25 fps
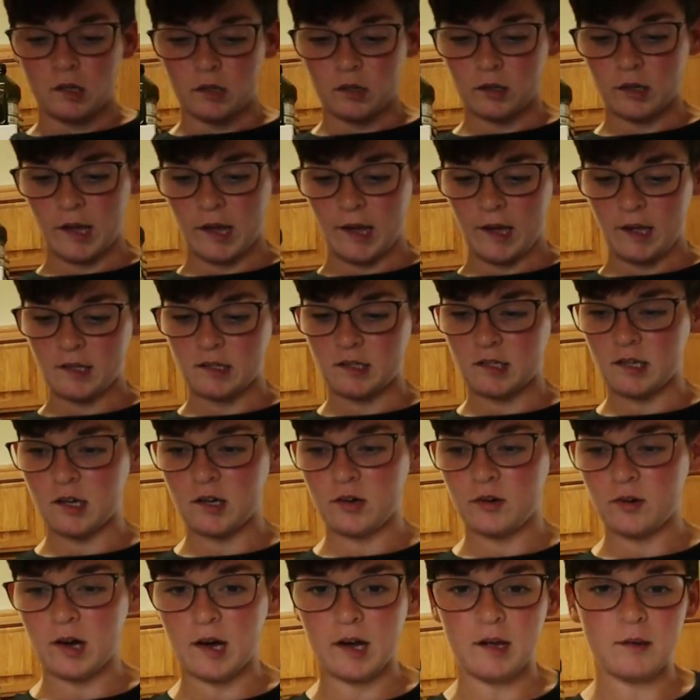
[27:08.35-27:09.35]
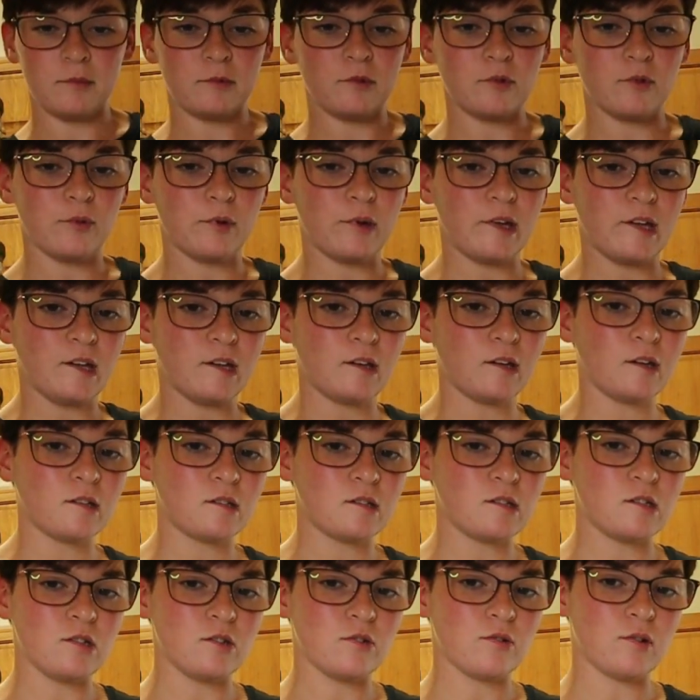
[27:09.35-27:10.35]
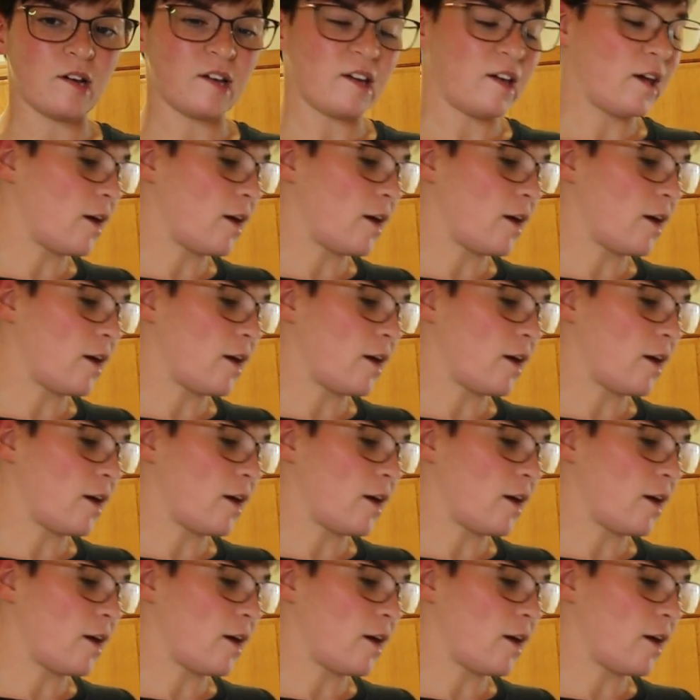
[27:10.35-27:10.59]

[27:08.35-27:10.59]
Okay, so I'm going to, I